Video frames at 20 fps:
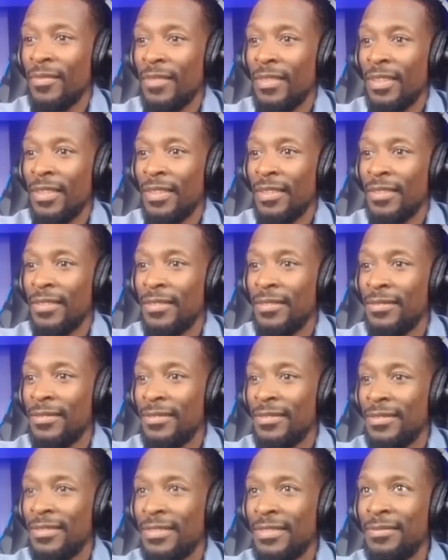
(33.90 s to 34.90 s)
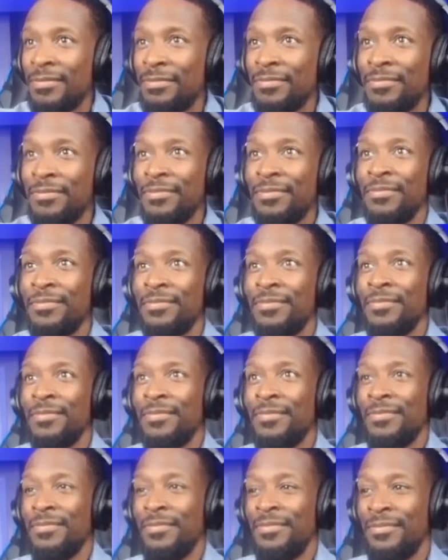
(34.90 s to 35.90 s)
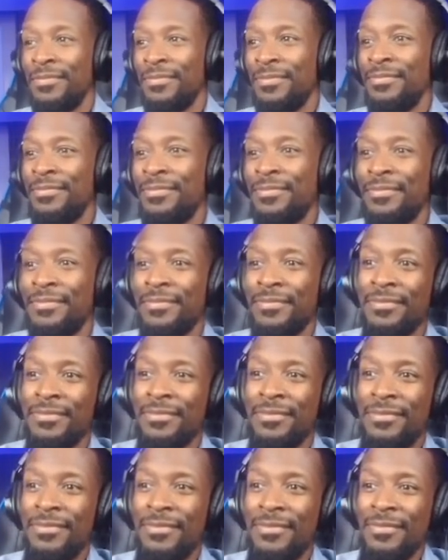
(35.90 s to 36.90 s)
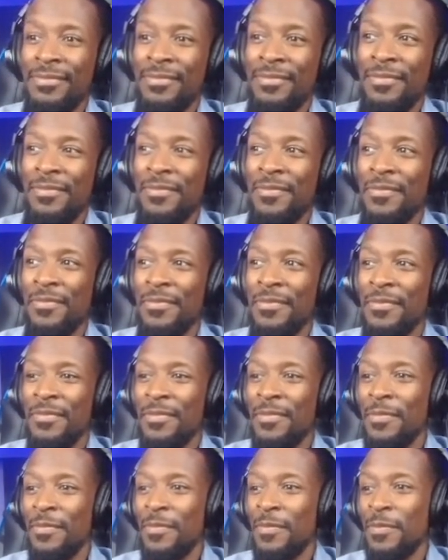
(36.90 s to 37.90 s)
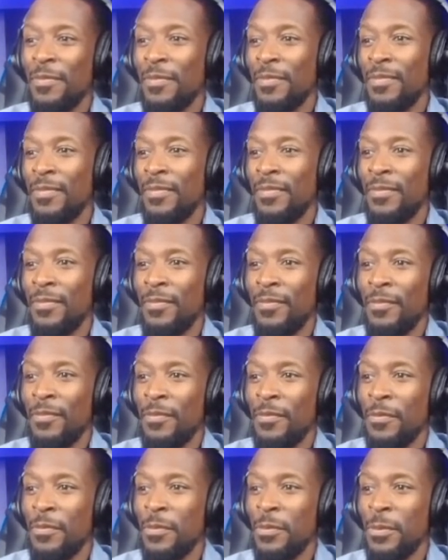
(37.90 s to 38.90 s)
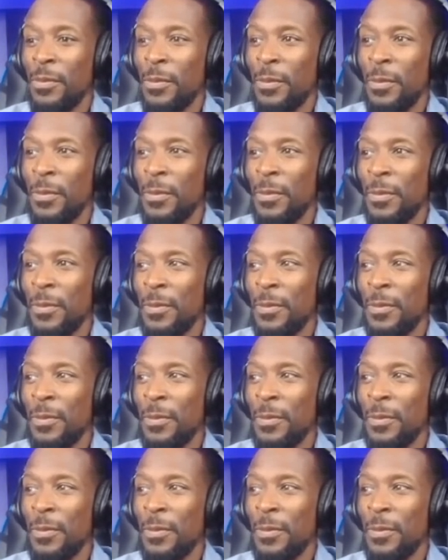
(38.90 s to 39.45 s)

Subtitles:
No words are spoken by the person on screen.